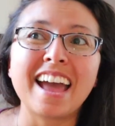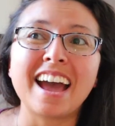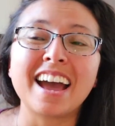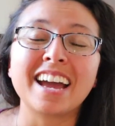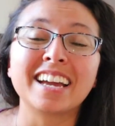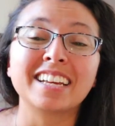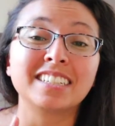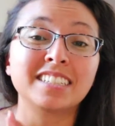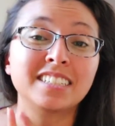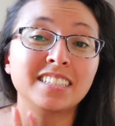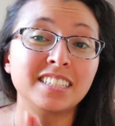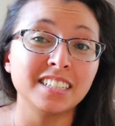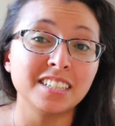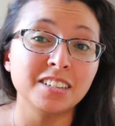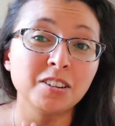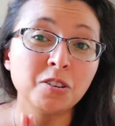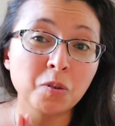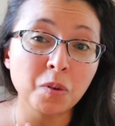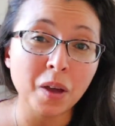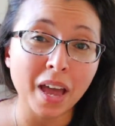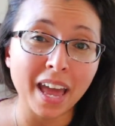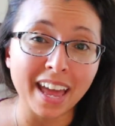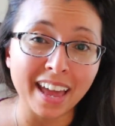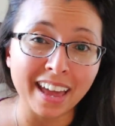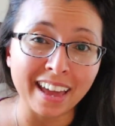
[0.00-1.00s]
I did
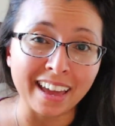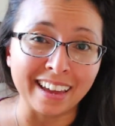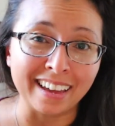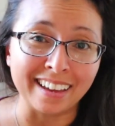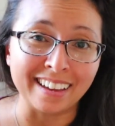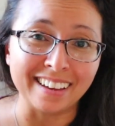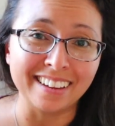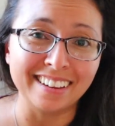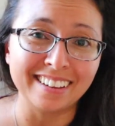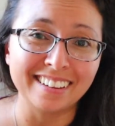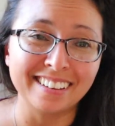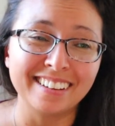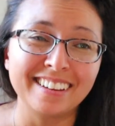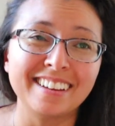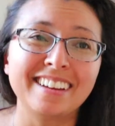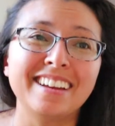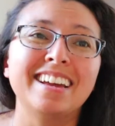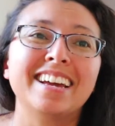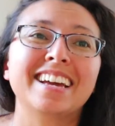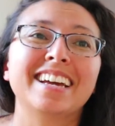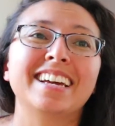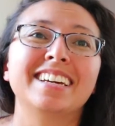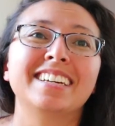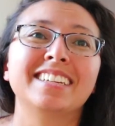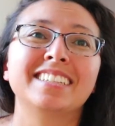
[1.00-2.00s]
okay
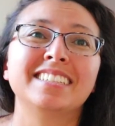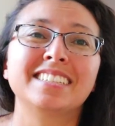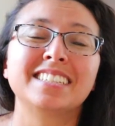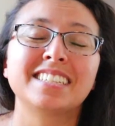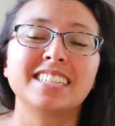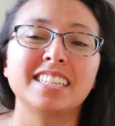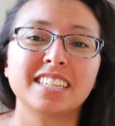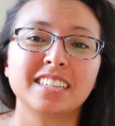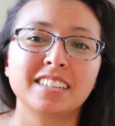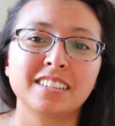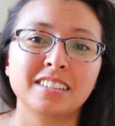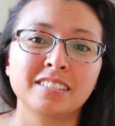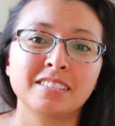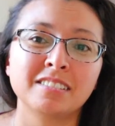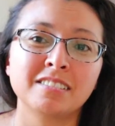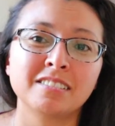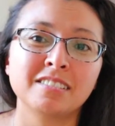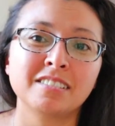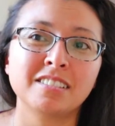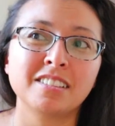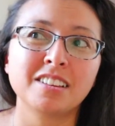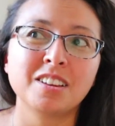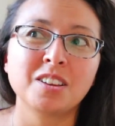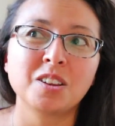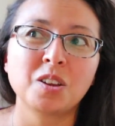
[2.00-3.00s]

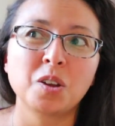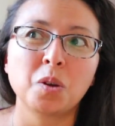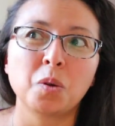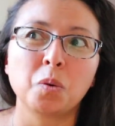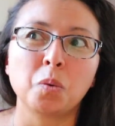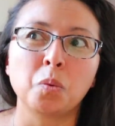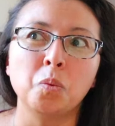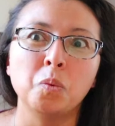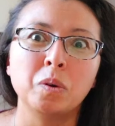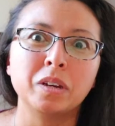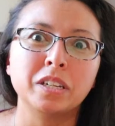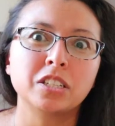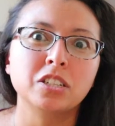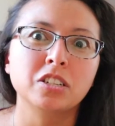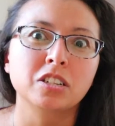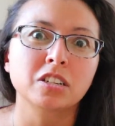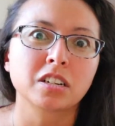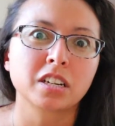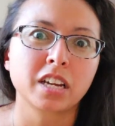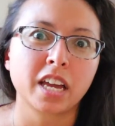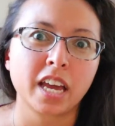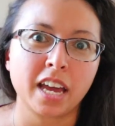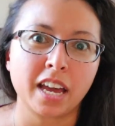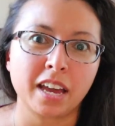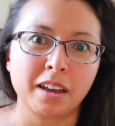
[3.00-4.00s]
until winter
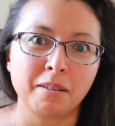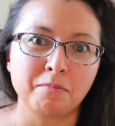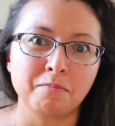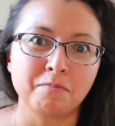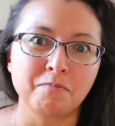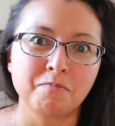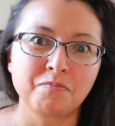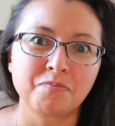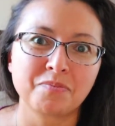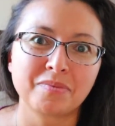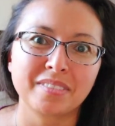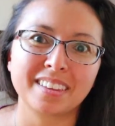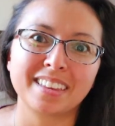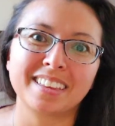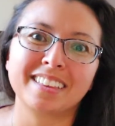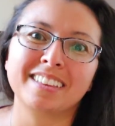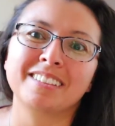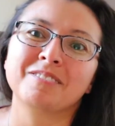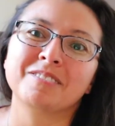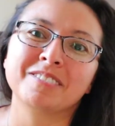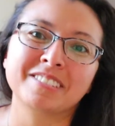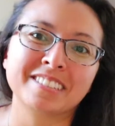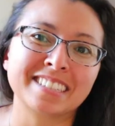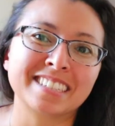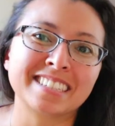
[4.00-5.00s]
came.
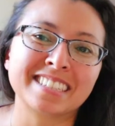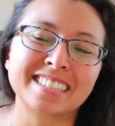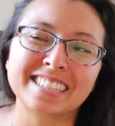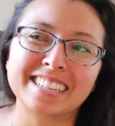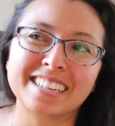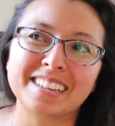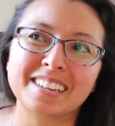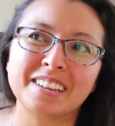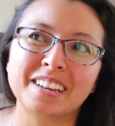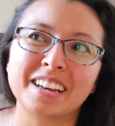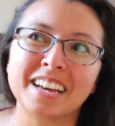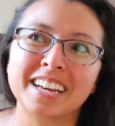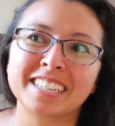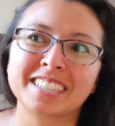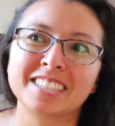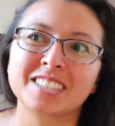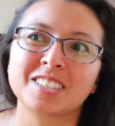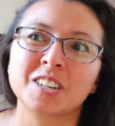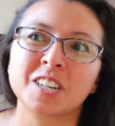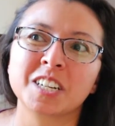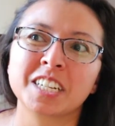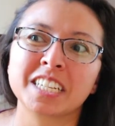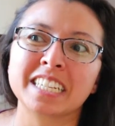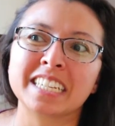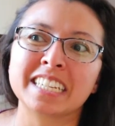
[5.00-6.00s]
I
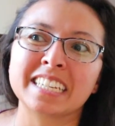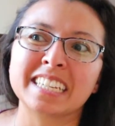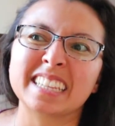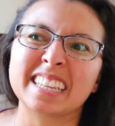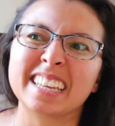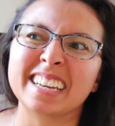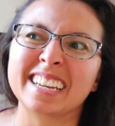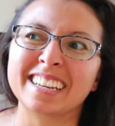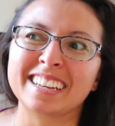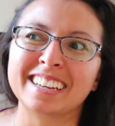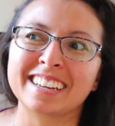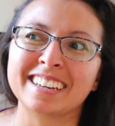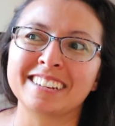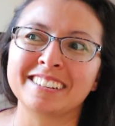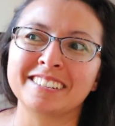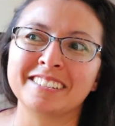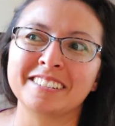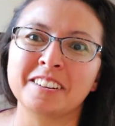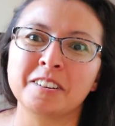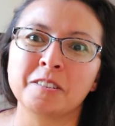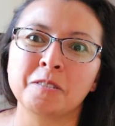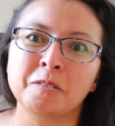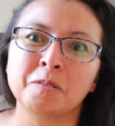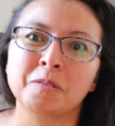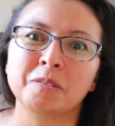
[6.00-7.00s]
started it like, I don't
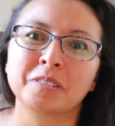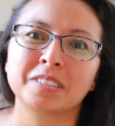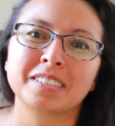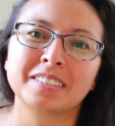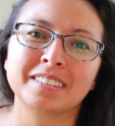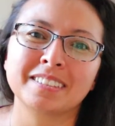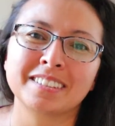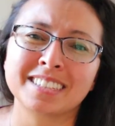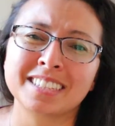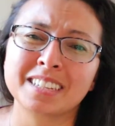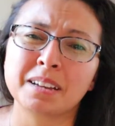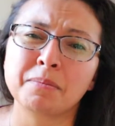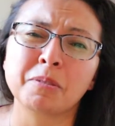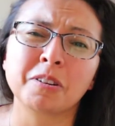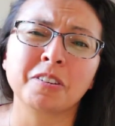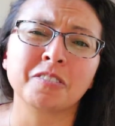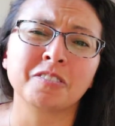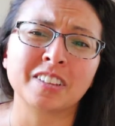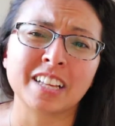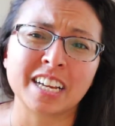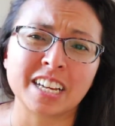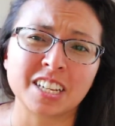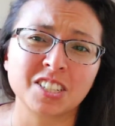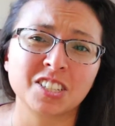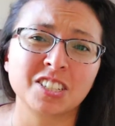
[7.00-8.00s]
know, summer
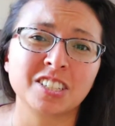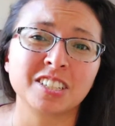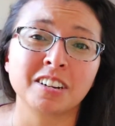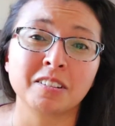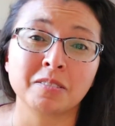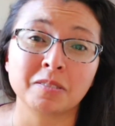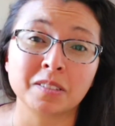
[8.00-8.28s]
of last year.